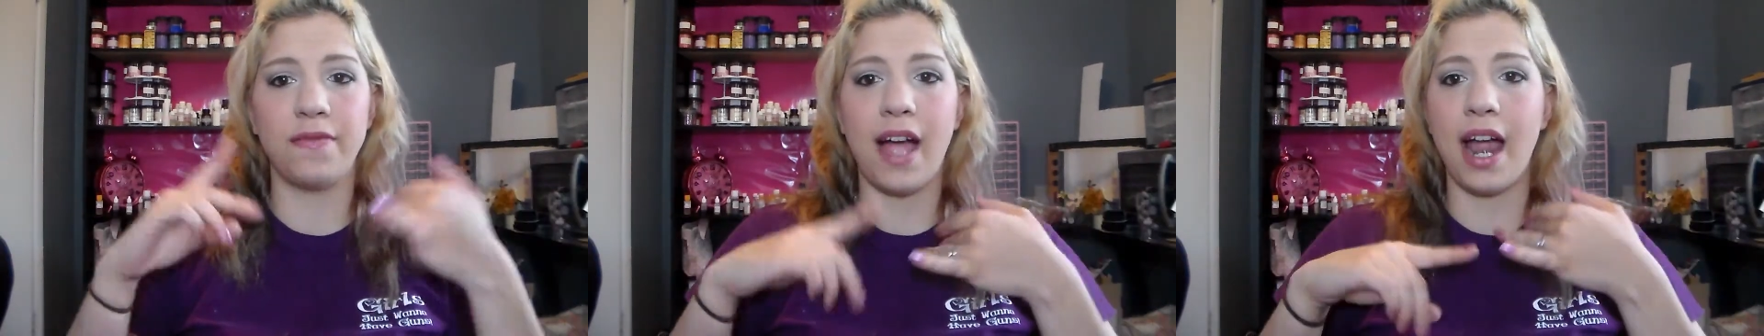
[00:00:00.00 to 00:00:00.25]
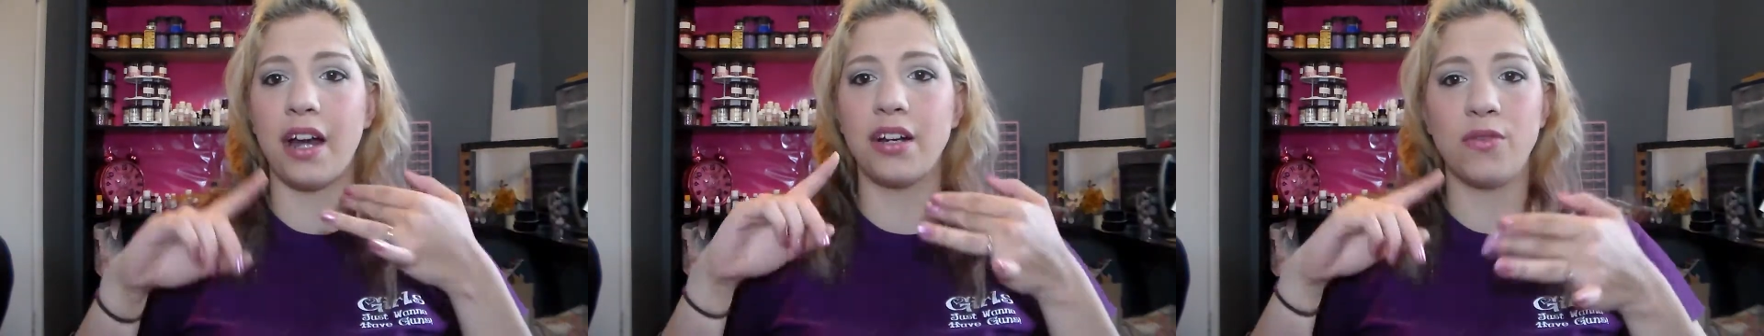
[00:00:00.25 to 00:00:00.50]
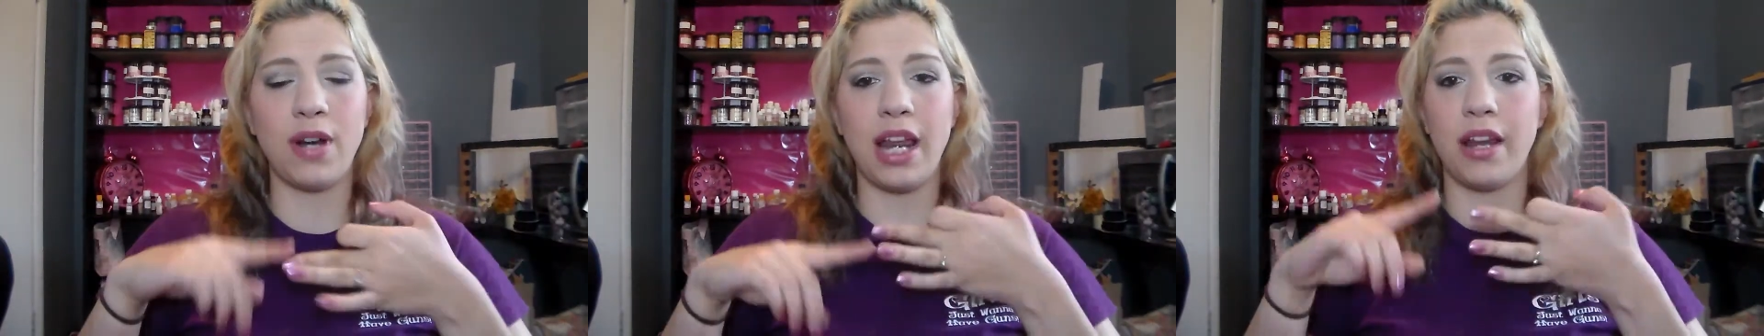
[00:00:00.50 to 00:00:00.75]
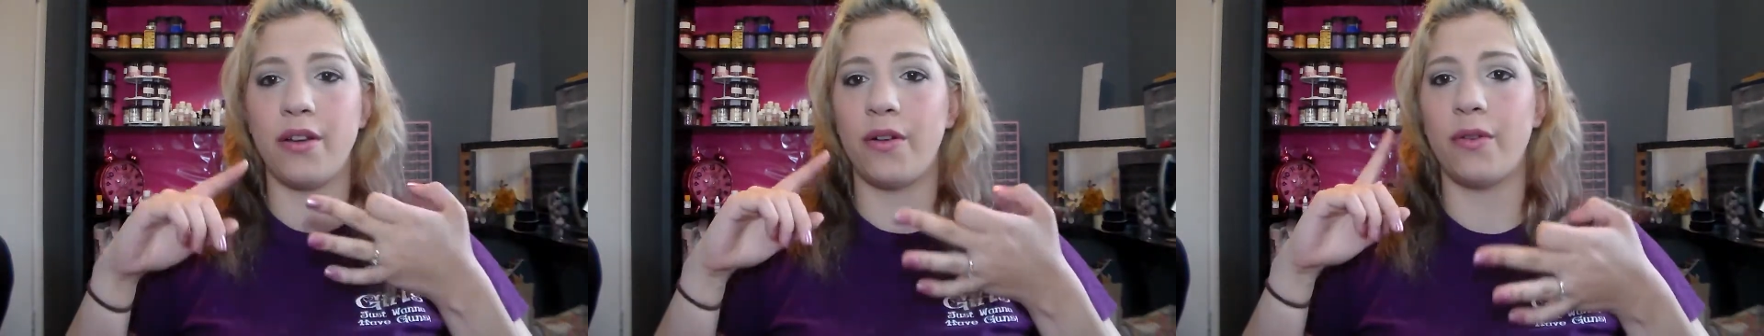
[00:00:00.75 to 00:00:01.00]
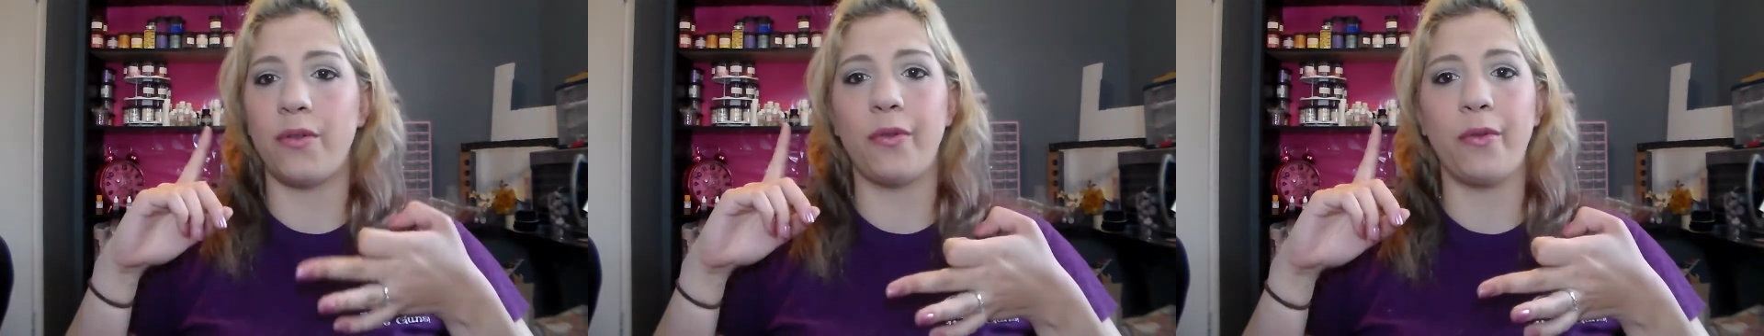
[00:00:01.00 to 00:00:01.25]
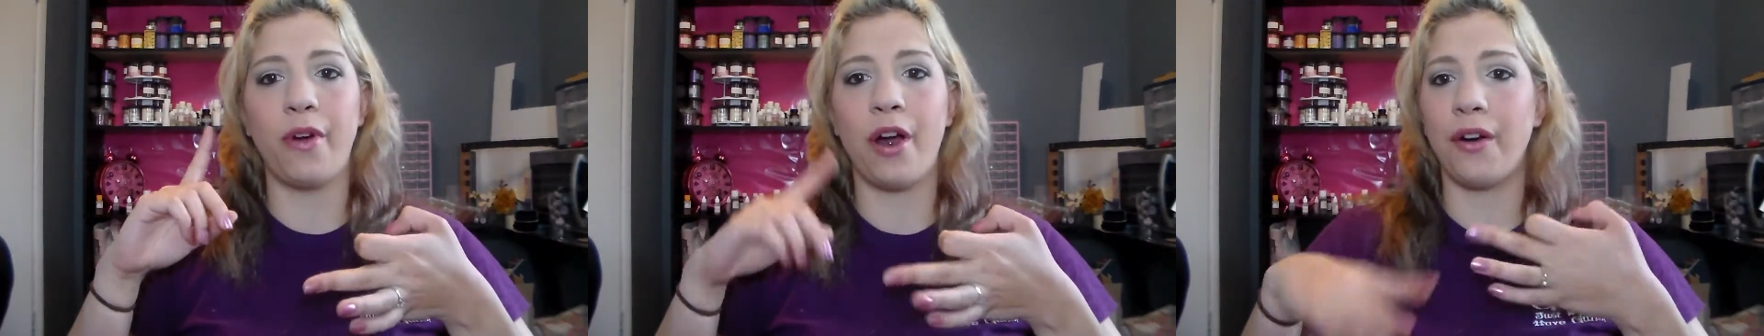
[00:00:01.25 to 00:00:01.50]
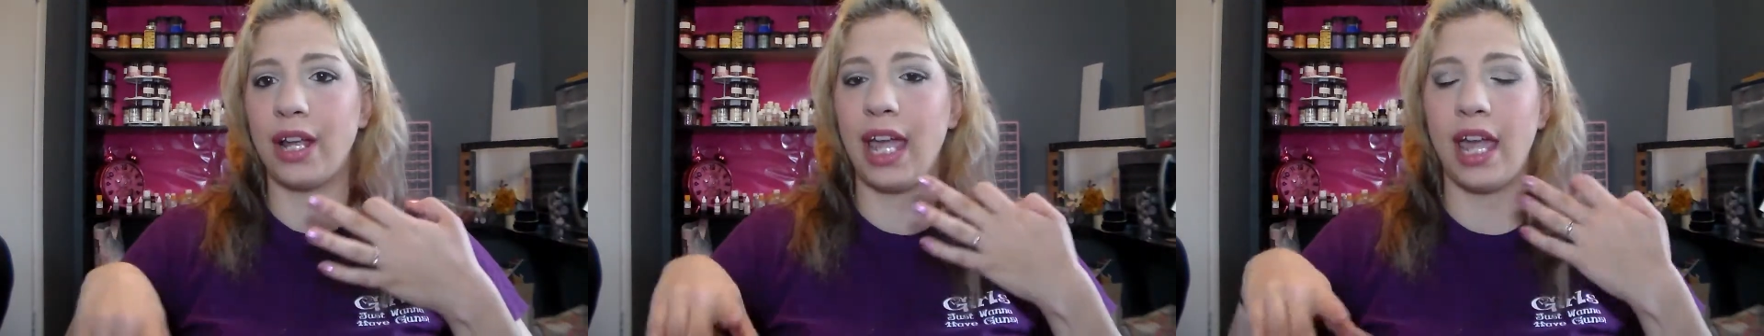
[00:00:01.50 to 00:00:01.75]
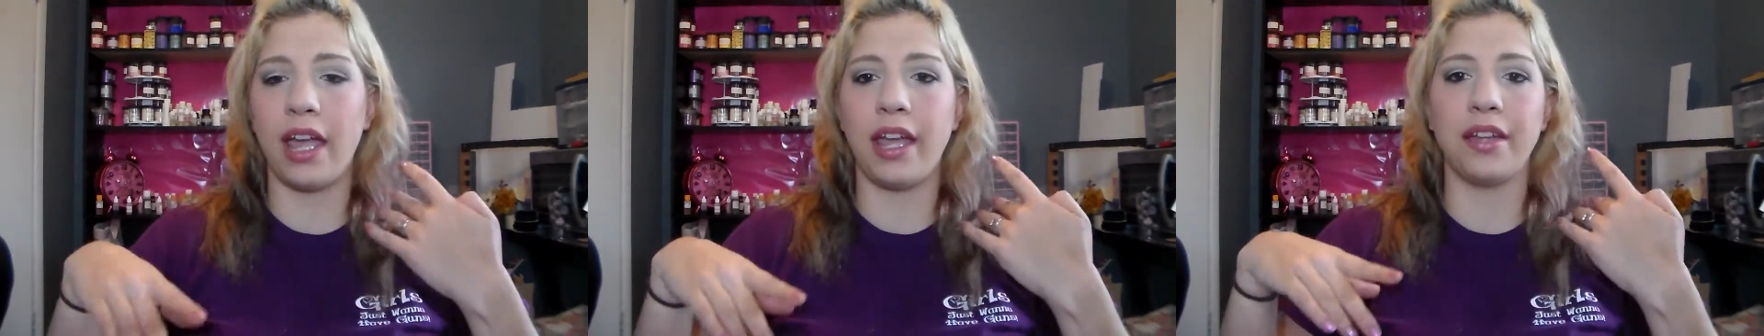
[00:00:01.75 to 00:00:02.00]
fire, tornado,
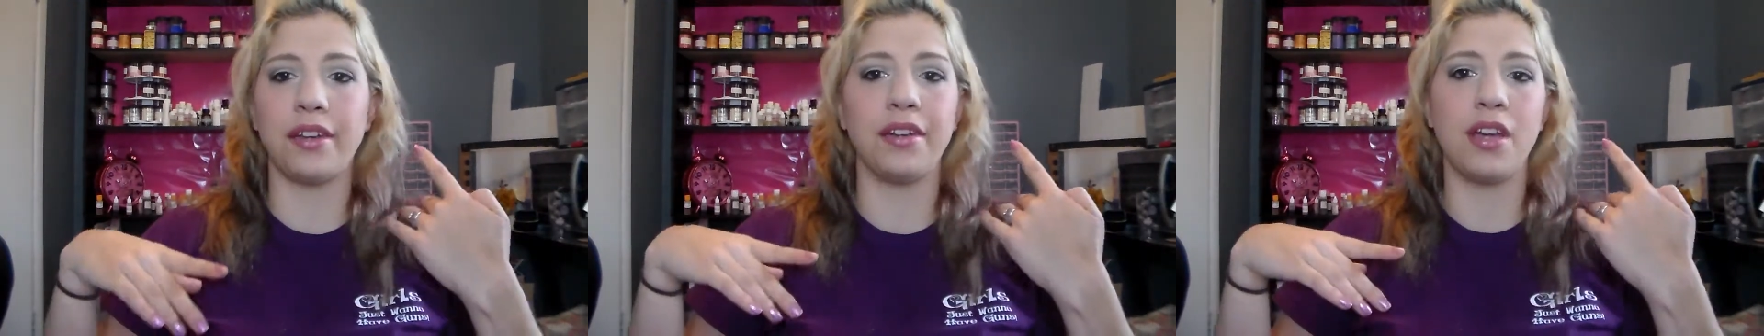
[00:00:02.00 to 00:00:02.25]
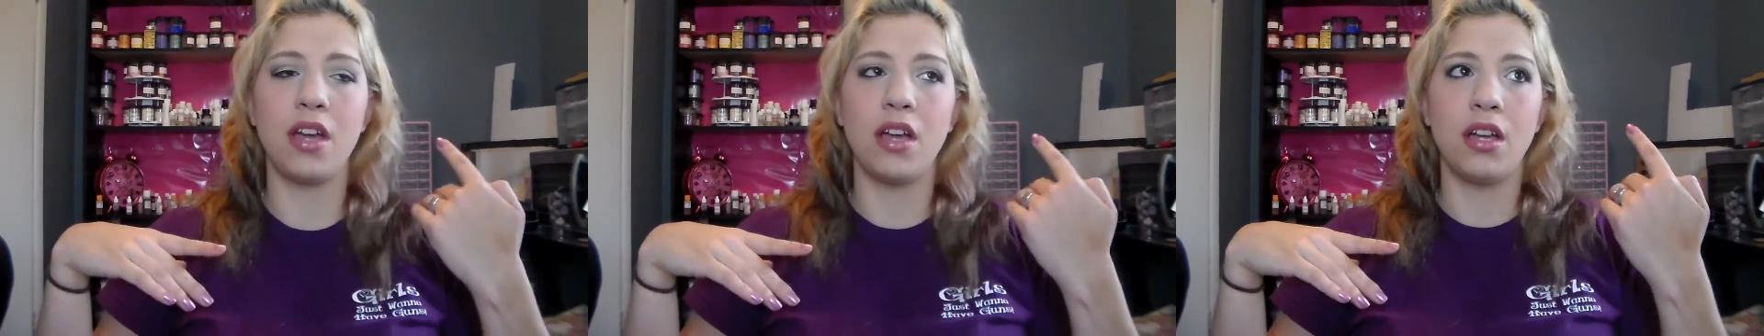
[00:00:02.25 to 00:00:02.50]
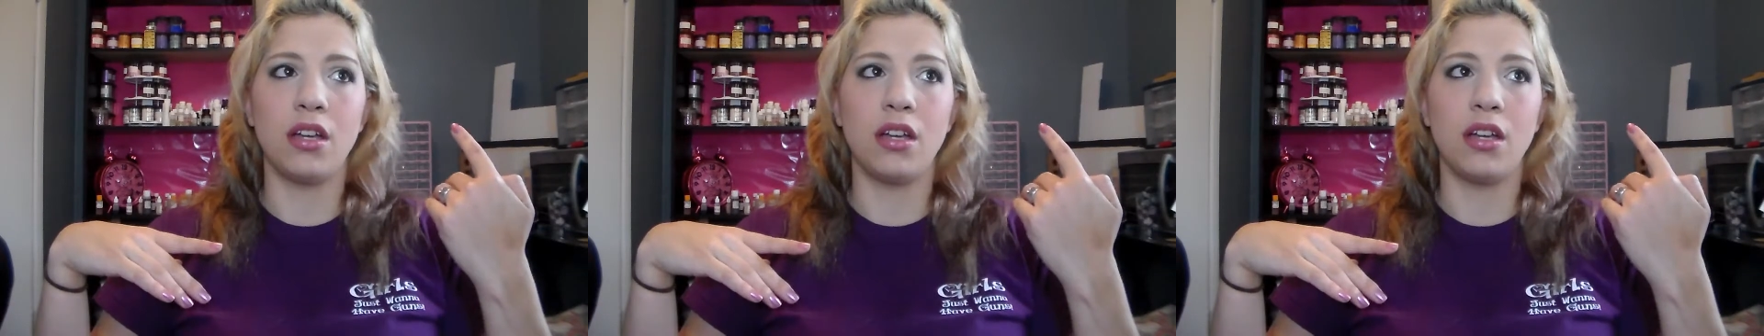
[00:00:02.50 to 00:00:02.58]
hurricane,